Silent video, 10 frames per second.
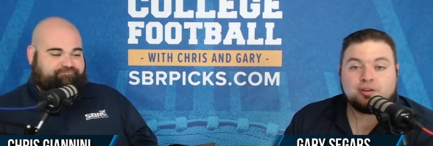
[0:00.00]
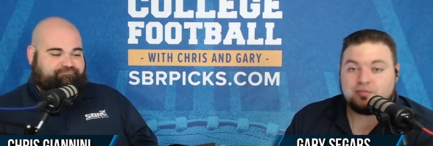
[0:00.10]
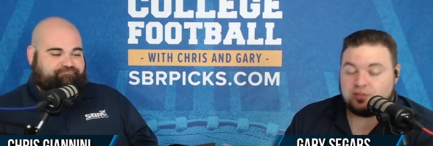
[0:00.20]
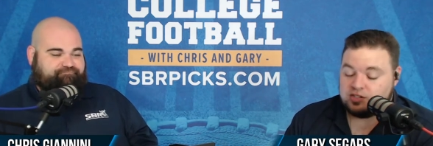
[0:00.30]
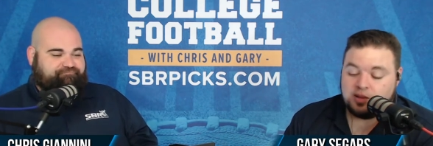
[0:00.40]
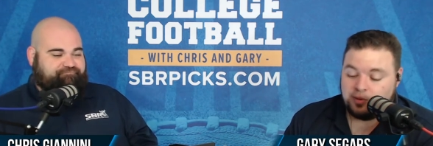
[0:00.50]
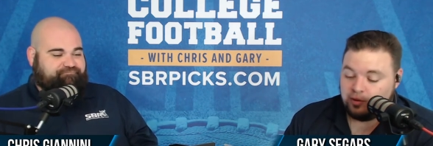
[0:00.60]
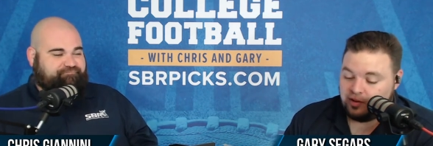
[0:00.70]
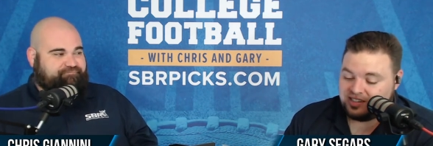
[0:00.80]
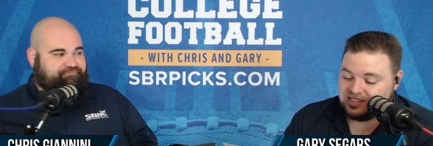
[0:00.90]
Speaker 1: for his
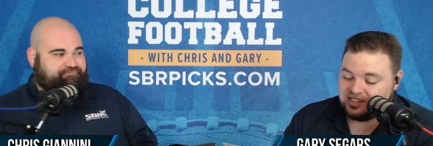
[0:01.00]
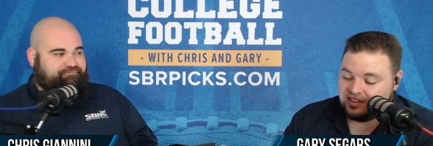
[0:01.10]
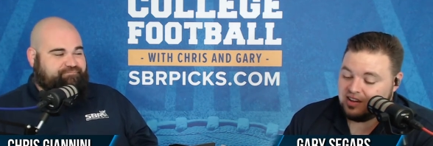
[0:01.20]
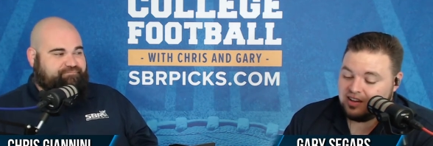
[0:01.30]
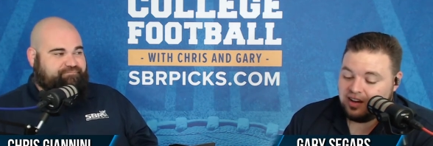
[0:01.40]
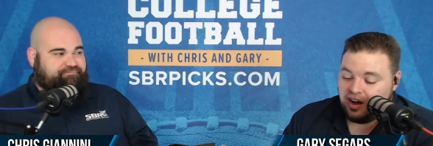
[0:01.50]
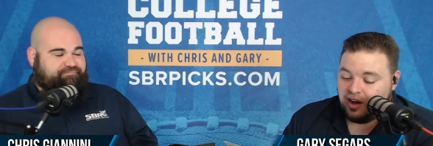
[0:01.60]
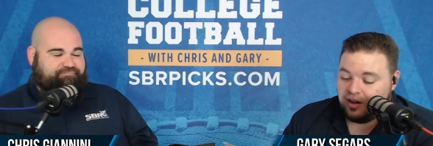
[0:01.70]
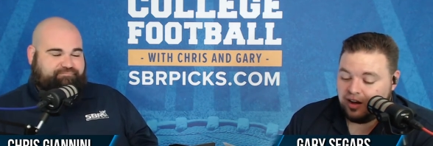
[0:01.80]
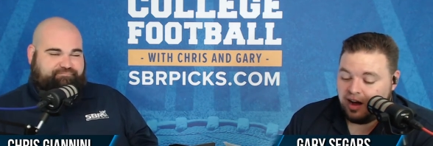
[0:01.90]
debut. Like I said,
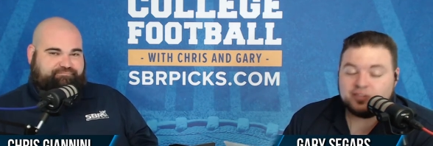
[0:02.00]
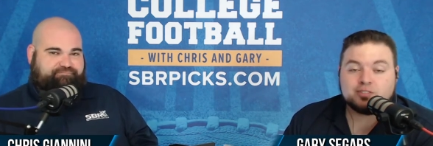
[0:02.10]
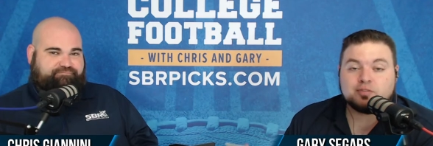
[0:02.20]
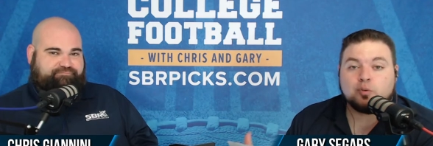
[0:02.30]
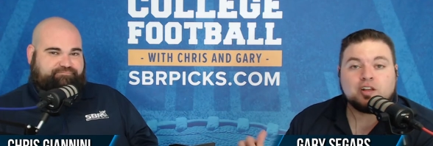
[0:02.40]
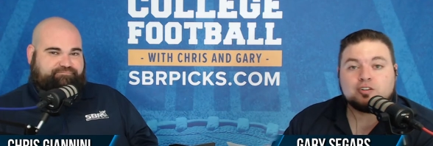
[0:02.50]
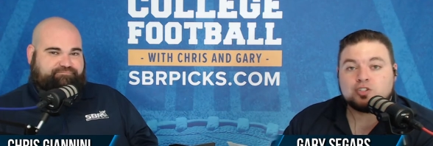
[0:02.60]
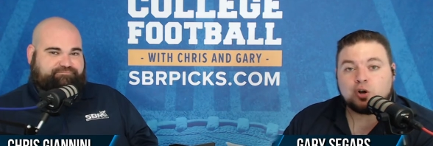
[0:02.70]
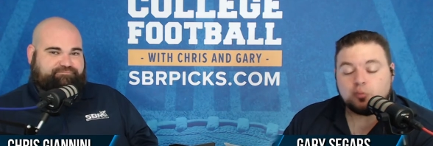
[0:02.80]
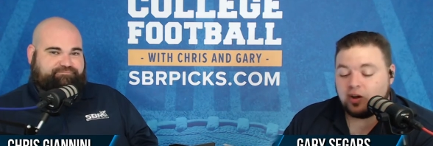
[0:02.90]
uh, offensive coordinator
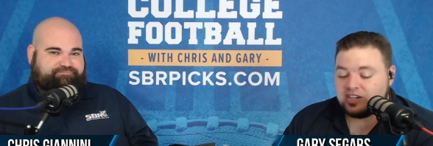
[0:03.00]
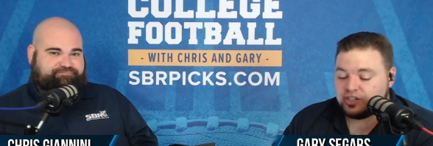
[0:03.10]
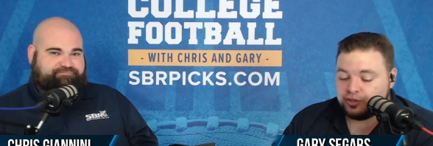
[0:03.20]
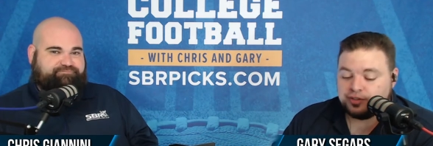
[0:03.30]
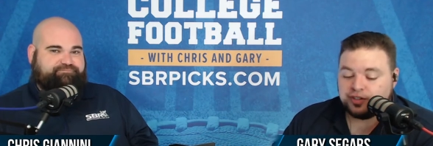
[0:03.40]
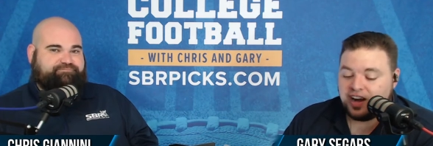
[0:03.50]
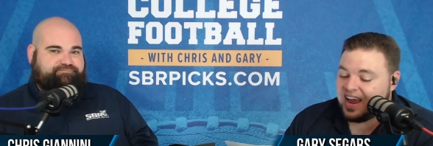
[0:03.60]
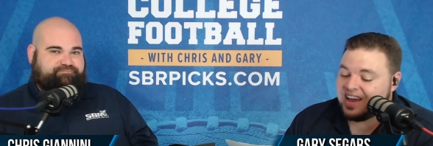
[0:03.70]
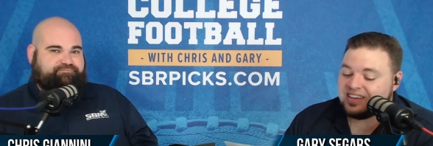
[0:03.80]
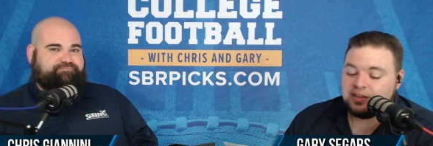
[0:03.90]
Charlie Weis Jr.
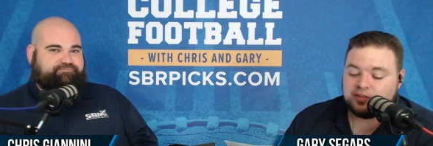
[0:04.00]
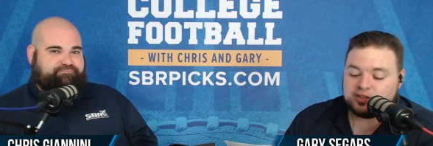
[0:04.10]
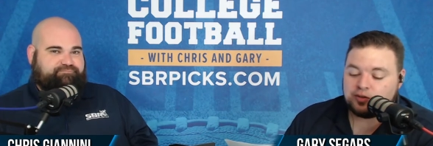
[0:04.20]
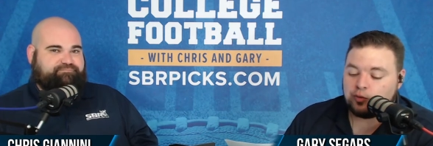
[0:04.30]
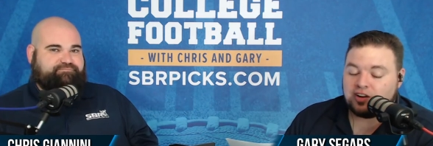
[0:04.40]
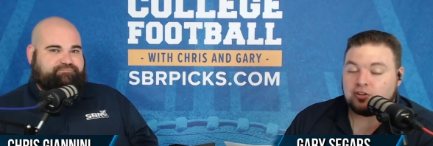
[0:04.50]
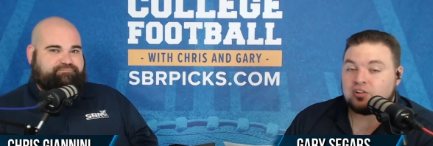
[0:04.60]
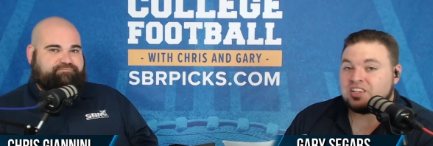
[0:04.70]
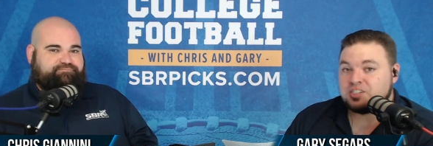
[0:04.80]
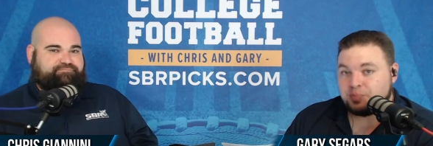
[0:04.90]
and defensive coordinator
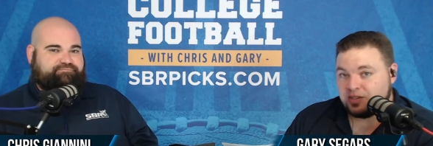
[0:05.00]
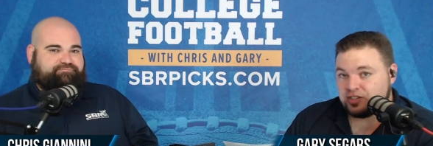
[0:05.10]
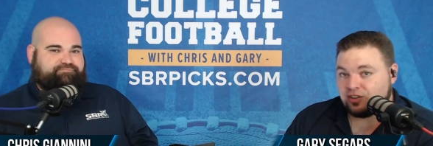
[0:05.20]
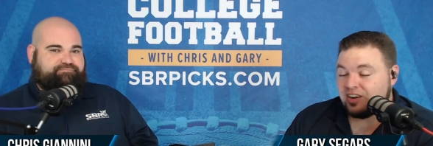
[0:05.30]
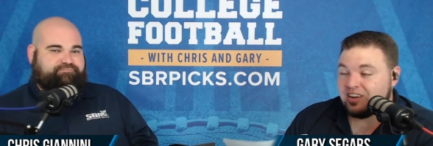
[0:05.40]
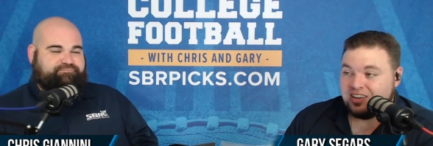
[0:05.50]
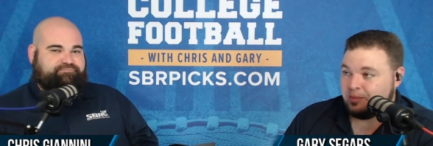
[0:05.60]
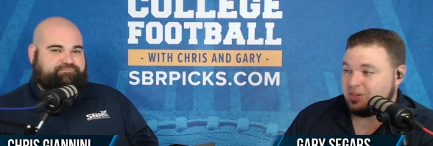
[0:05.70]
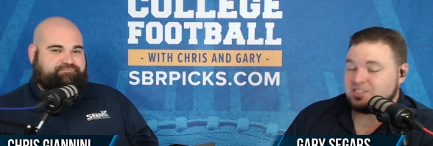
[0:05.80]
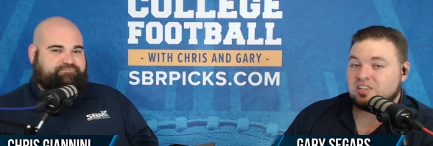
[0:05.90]
Glenn Spencer.
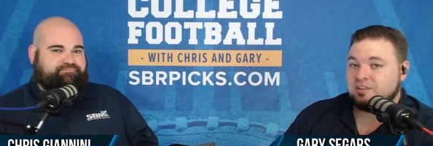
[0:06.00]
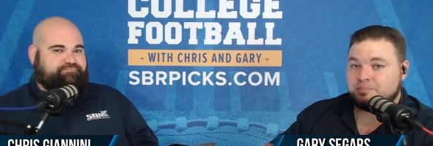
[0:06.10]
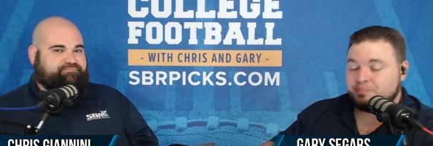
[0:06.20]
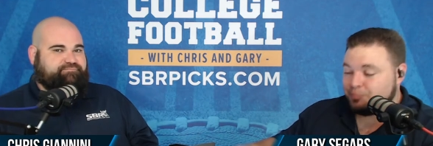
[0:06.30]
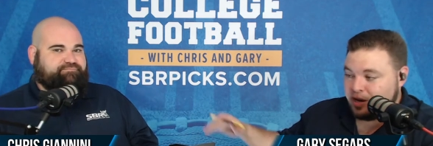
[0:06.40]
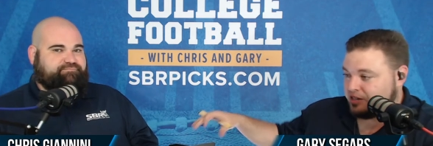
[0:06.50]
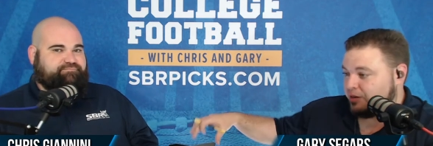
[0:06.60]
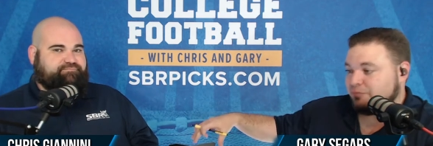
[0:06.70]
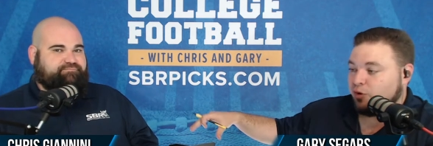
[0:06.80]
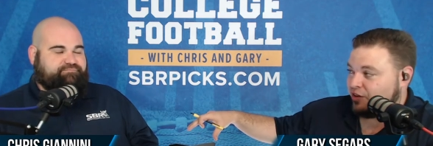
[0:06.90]
He basically picked
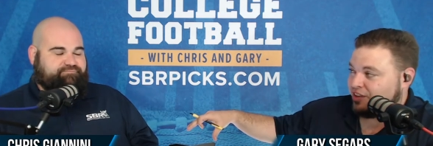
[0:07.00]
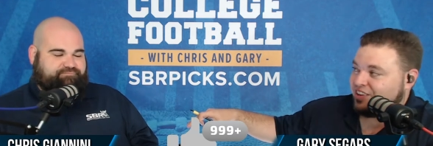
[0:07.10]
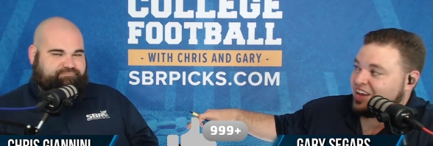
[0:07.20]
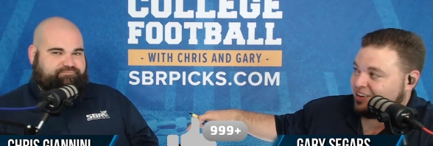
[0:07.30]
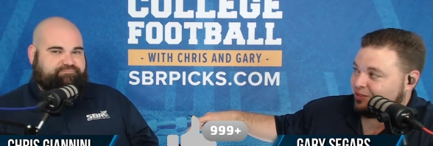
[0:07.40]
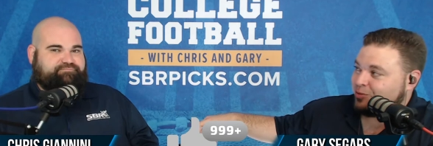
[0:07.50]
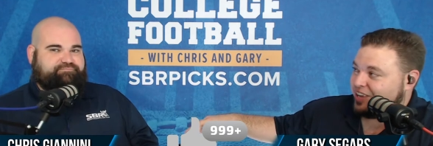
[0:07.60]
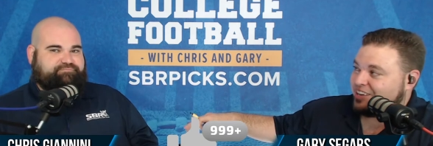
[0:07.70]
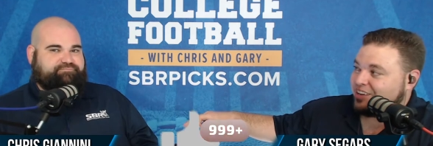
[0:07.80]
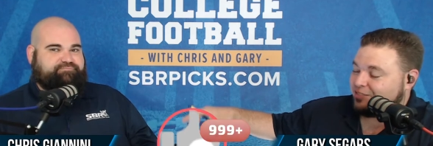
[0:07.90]
up Florida Atlantic when
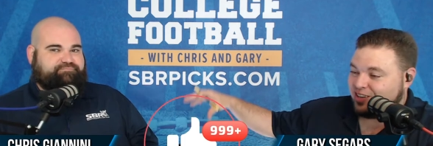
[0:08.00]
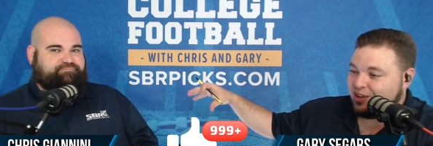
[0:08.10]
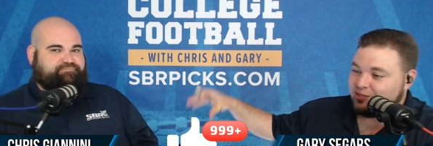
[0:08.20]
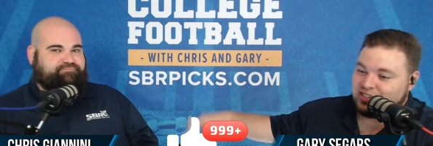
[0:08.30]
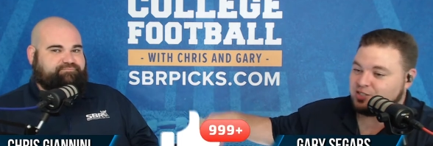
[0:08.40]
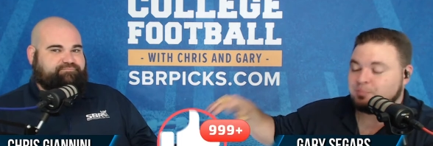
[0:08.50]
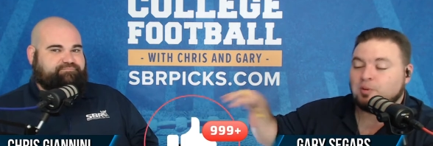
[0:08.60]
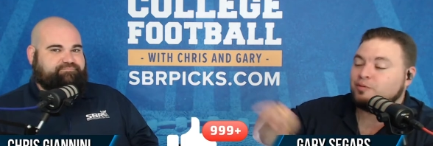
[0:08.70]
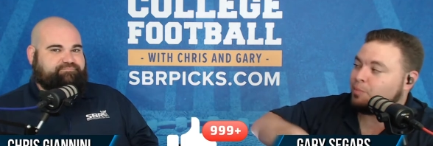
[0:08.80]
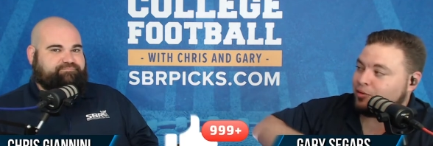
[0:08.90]
Lane Kiffin left and just
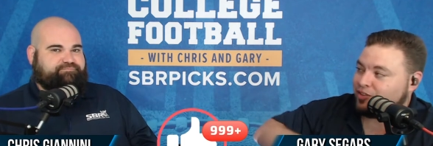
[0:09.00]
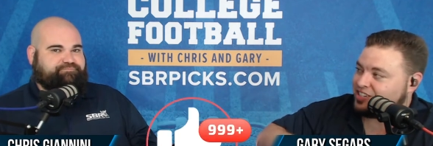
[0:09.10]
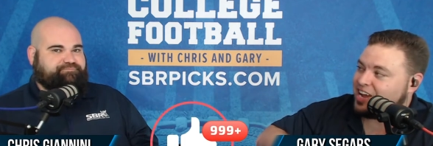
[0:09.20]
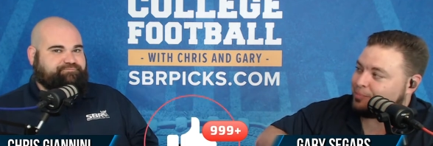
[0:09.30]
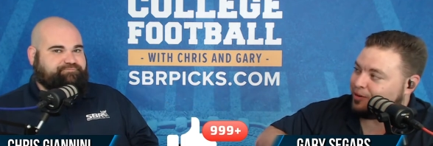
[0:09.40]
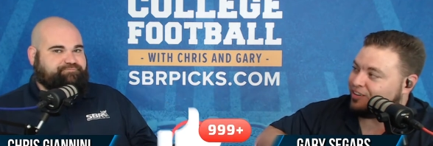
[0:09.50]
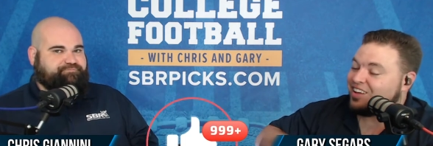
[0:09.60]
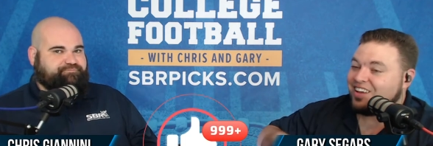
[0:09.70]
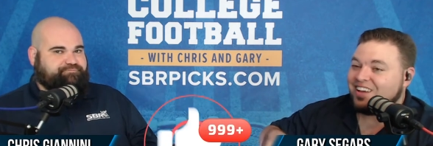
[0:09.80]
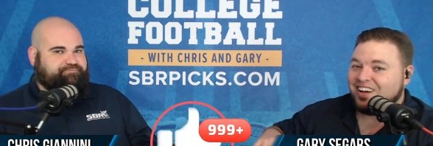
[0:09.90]
moved them over to Tampa.
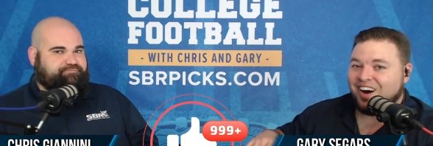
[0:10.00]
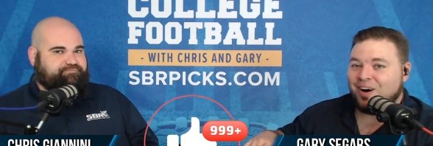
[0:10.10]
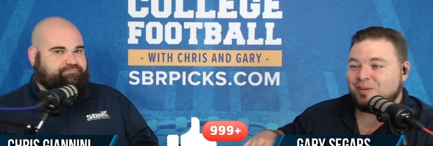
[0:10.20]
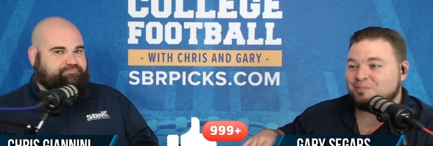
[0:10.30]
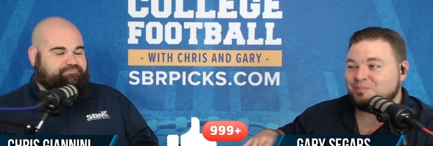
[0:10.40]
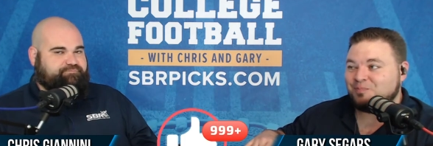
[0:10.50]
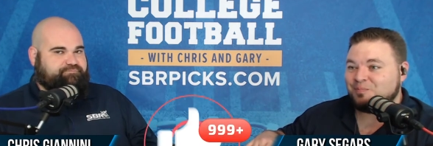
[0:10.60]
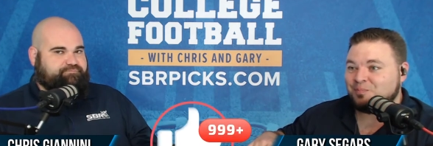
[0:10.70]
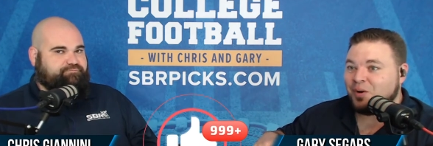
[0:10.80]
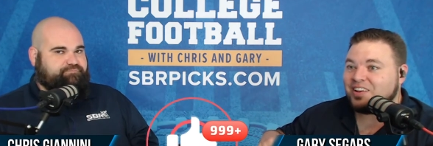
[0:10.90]
Uh,
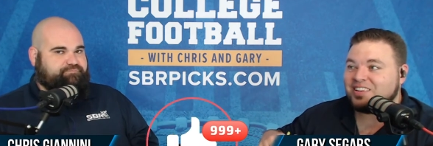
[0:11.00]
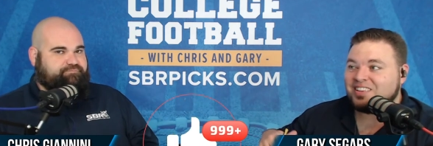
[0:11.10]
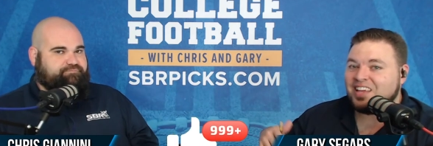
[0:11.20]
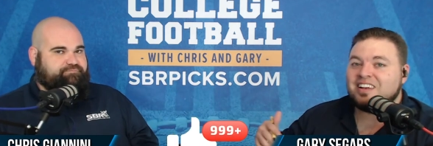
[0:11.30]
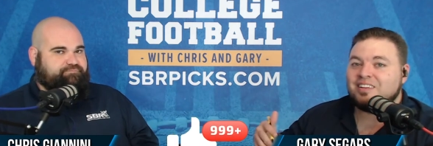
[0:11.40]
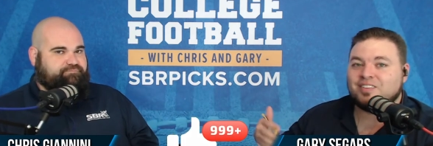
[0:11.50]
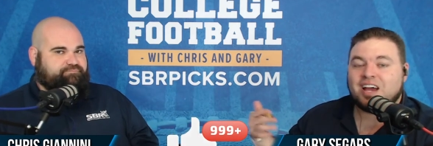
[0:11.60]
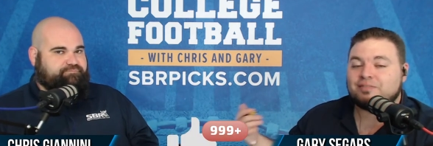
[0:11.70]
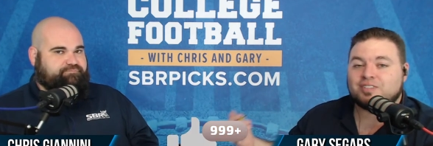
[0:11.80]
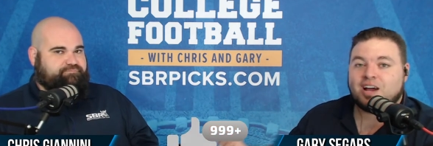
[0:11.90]
but they didn't even
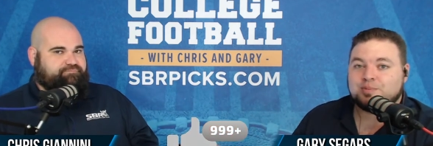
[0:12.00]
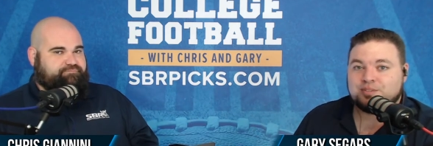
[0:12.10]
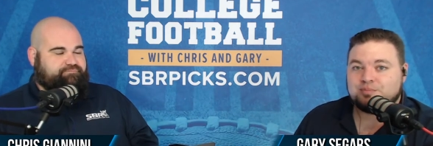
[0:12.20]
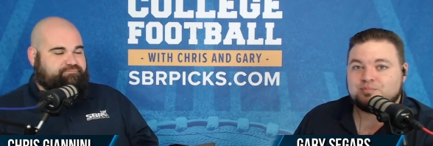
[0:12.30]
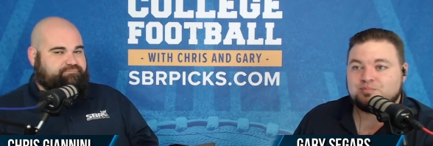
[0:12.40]
have time to